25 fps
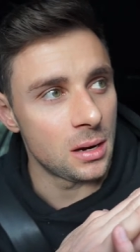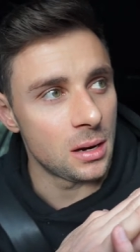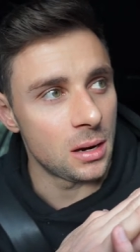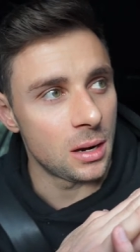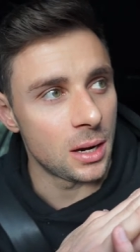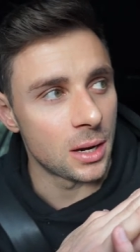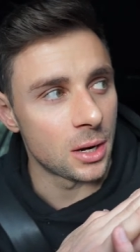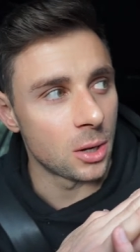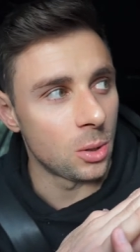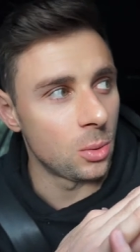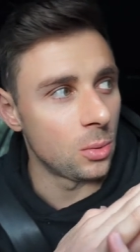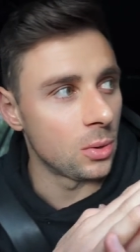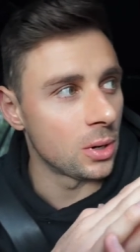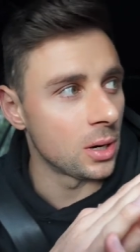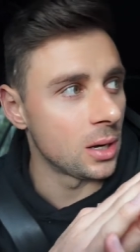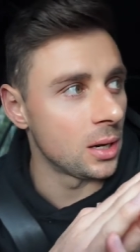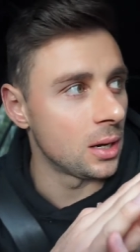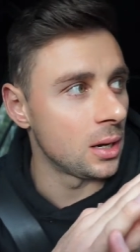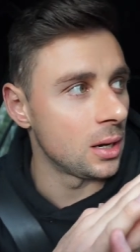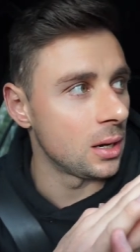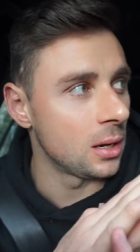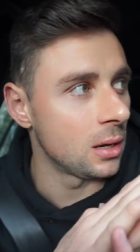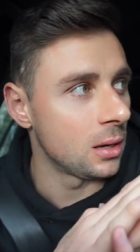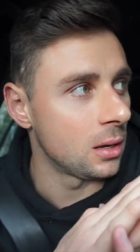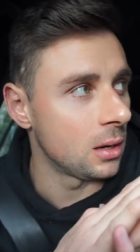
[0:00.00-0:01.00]
I don't want
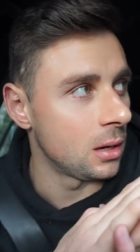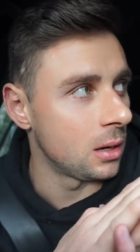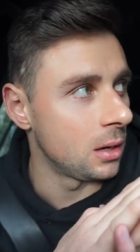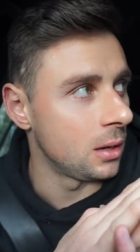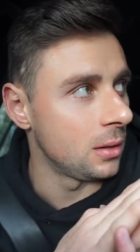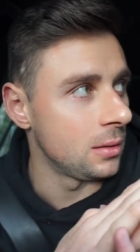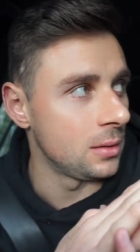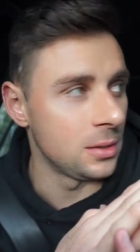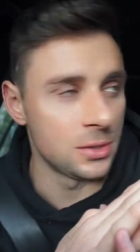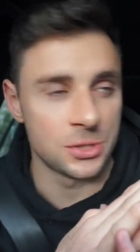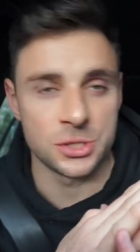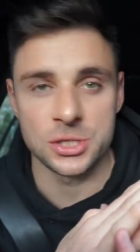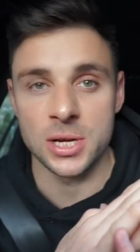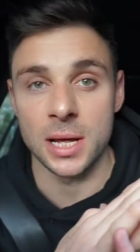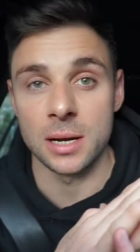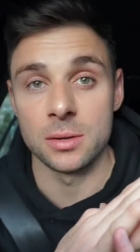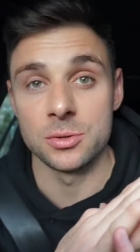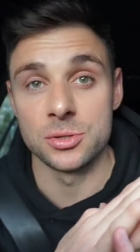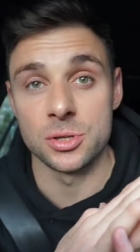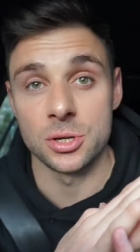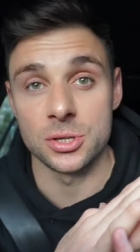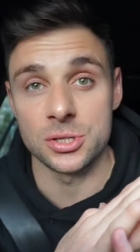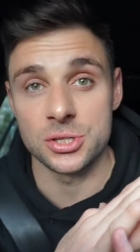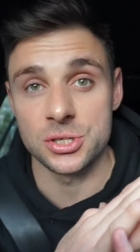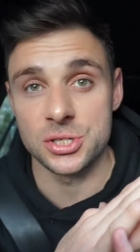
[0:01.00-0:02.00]
to. This
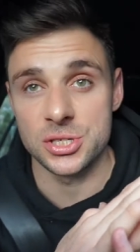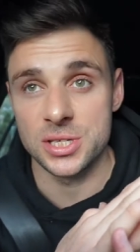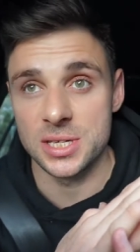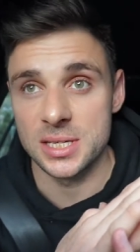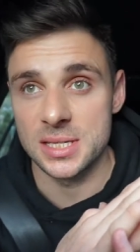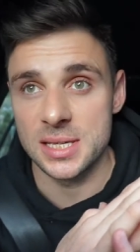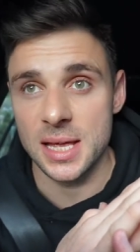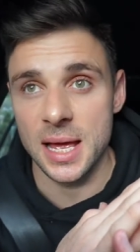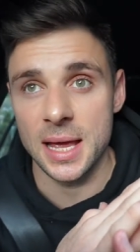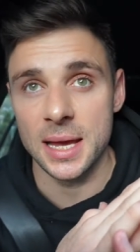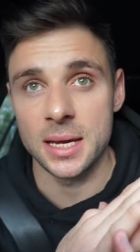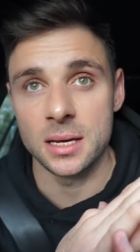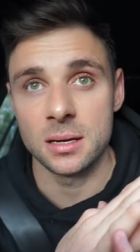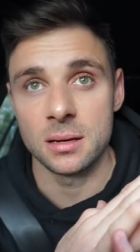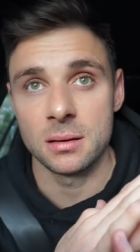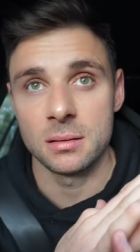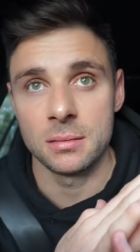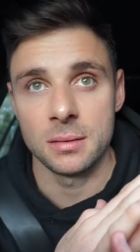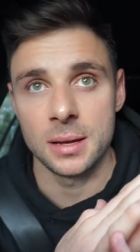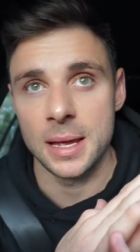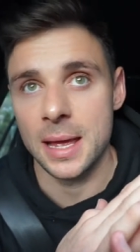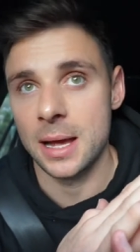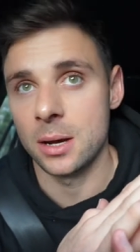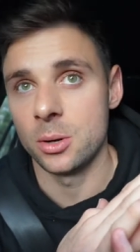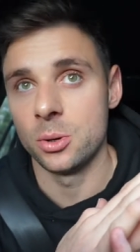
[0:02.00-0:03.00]
channel's not just to say
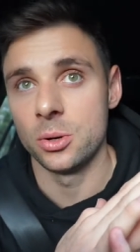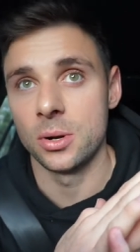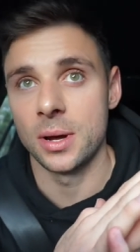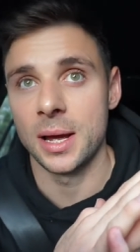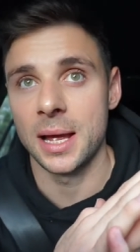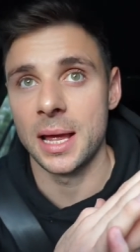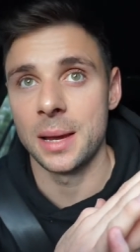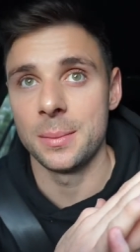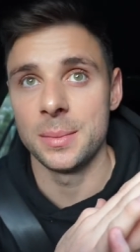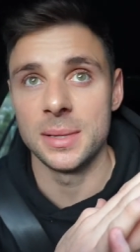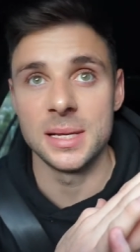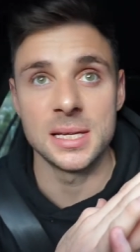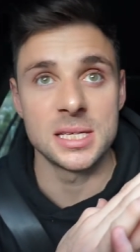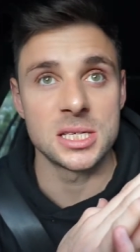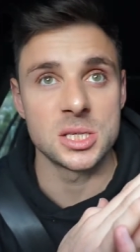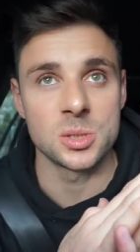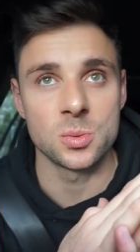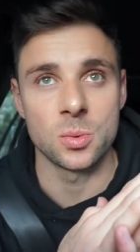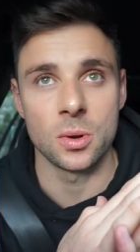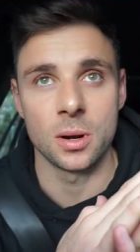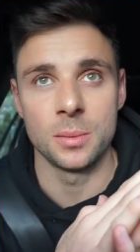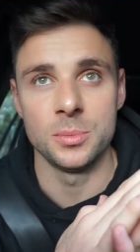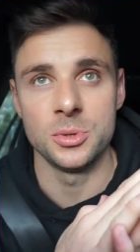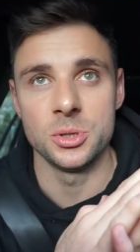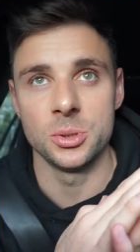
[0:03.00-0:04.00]
how good I am and this is
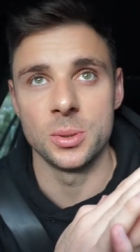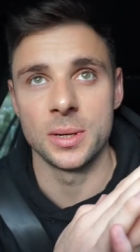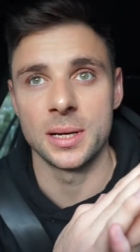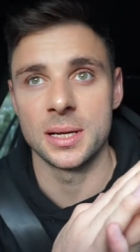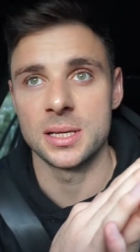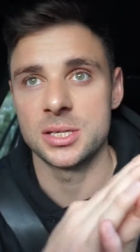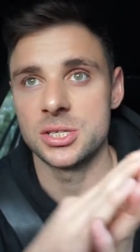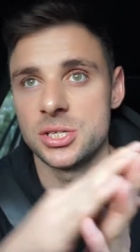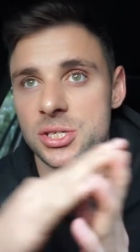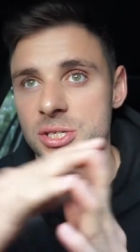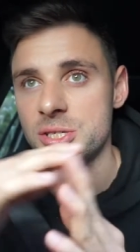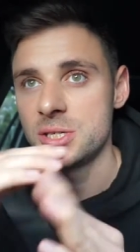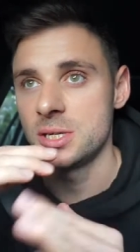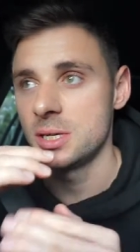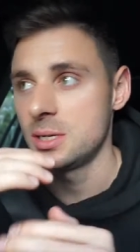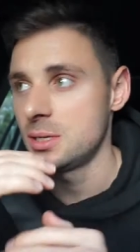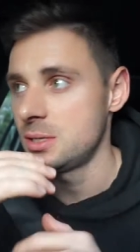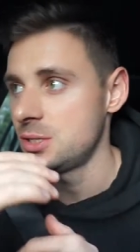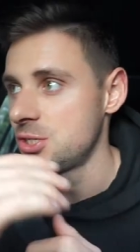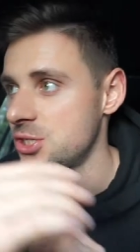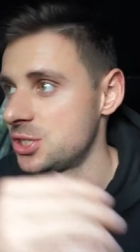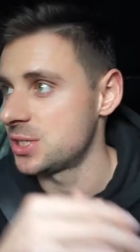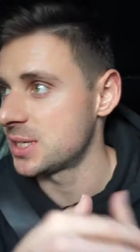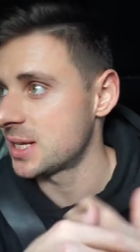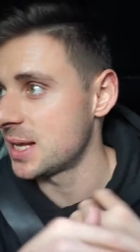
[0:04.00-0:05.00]
what I'm doing. It's just to
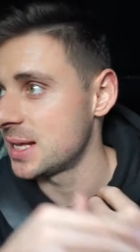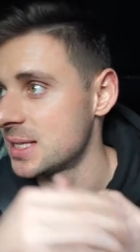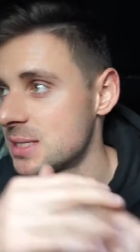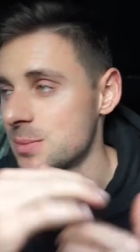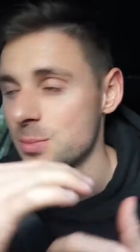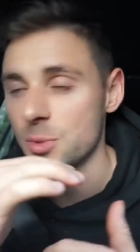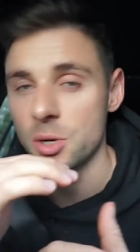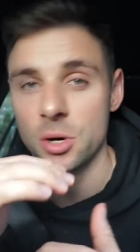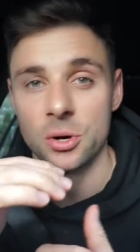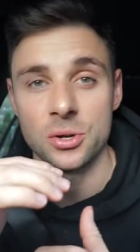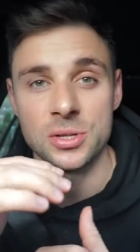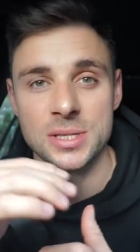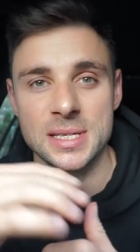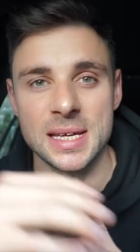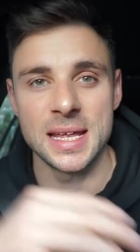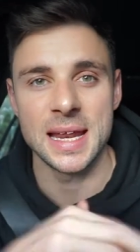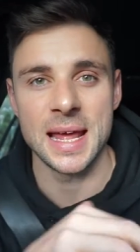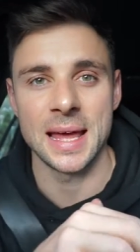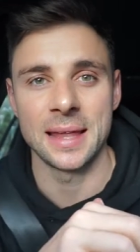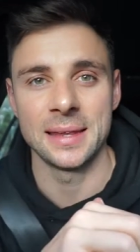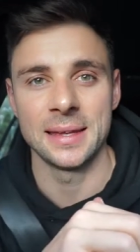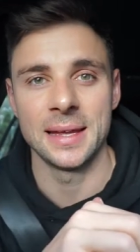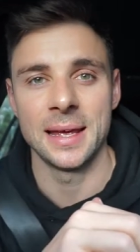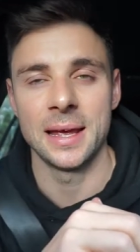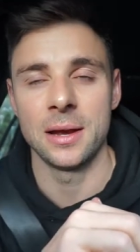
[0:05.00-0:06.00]
just to get some content
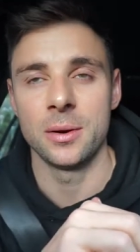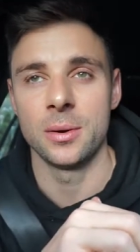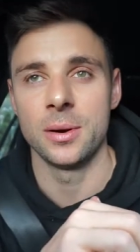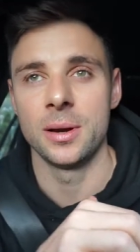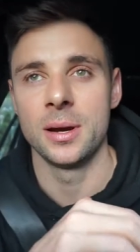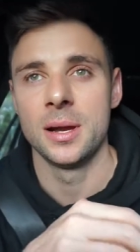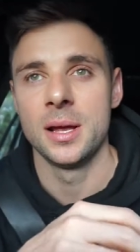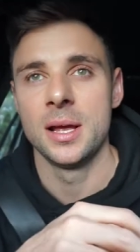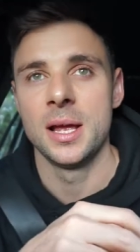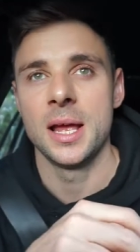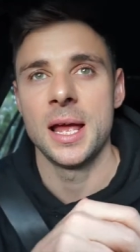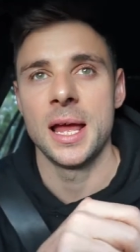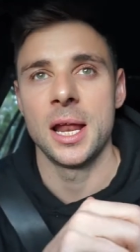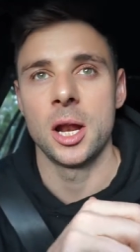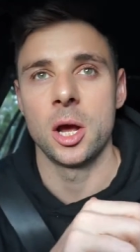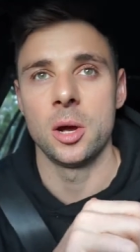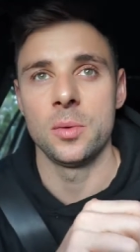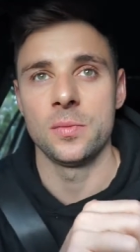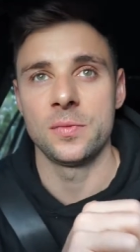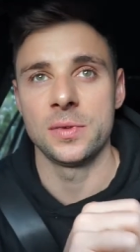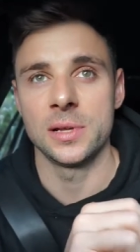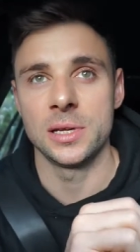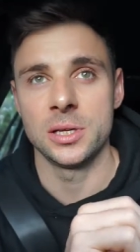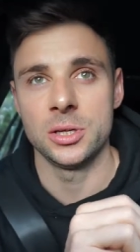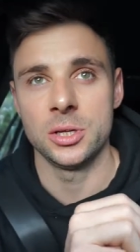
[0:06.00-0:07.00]
out there, and, and
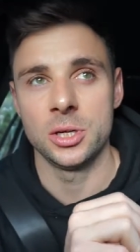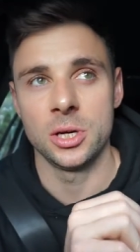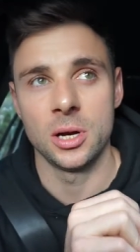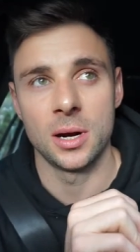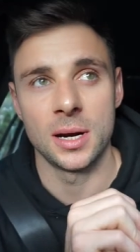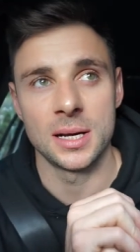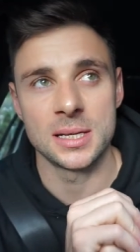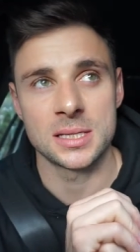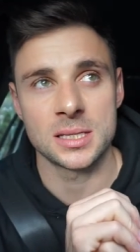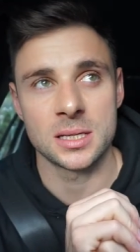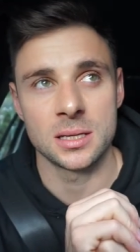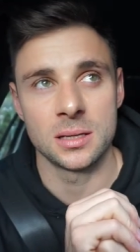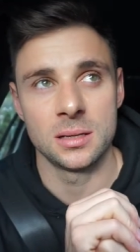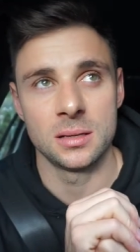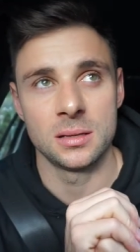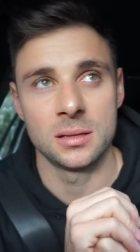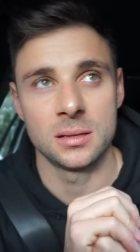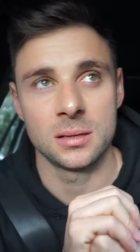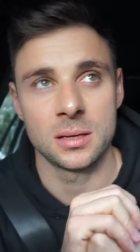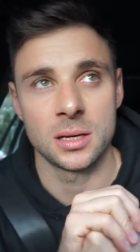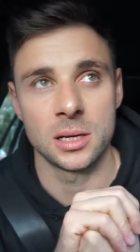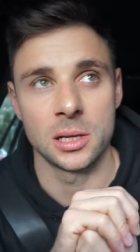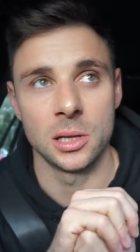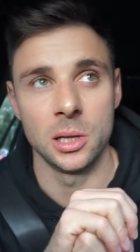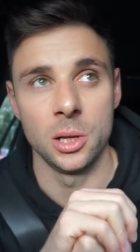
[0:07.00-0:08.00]
hopefully you guys can
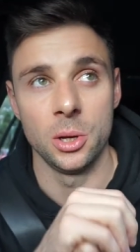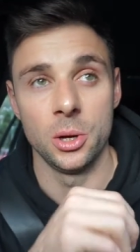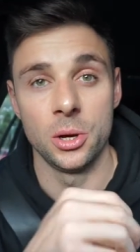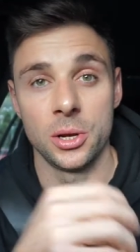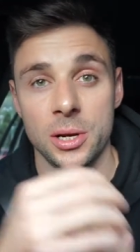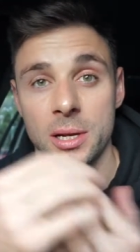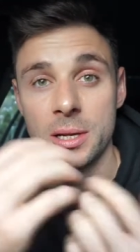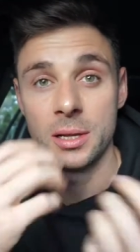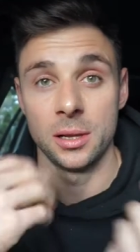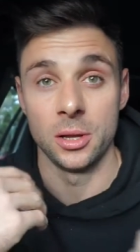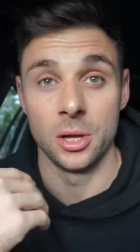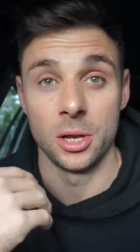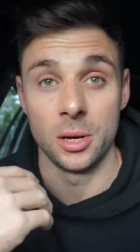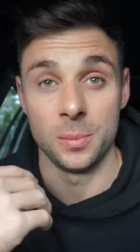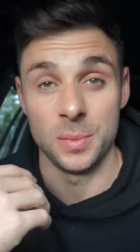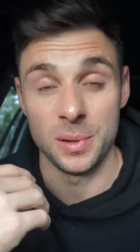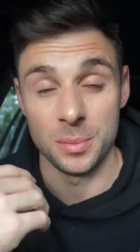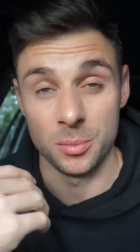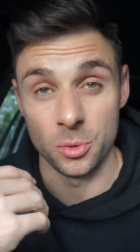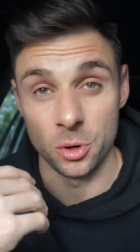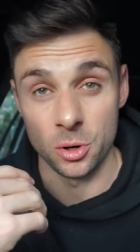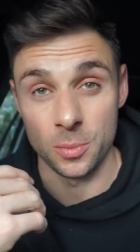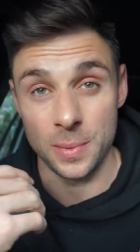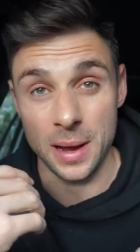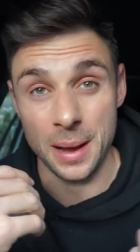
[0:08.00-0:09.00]
can learn and learn a bit
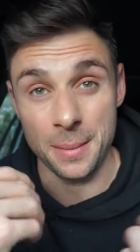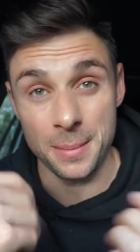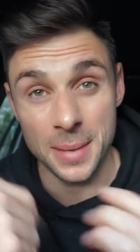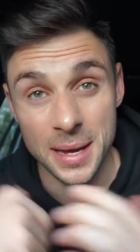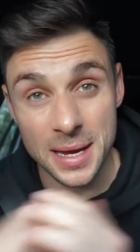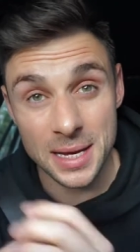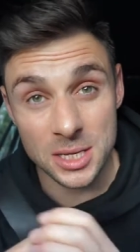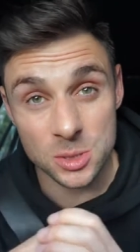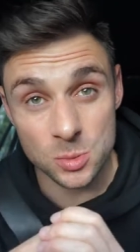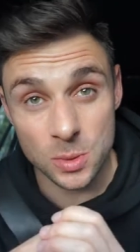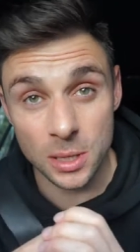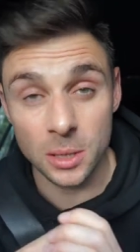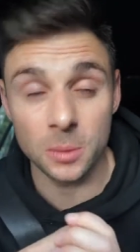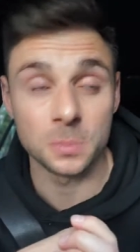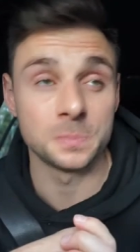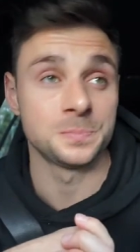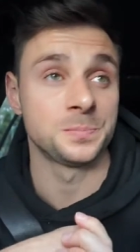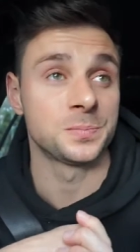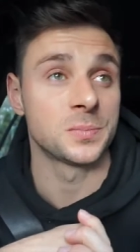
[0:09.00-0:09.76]
more about me as well.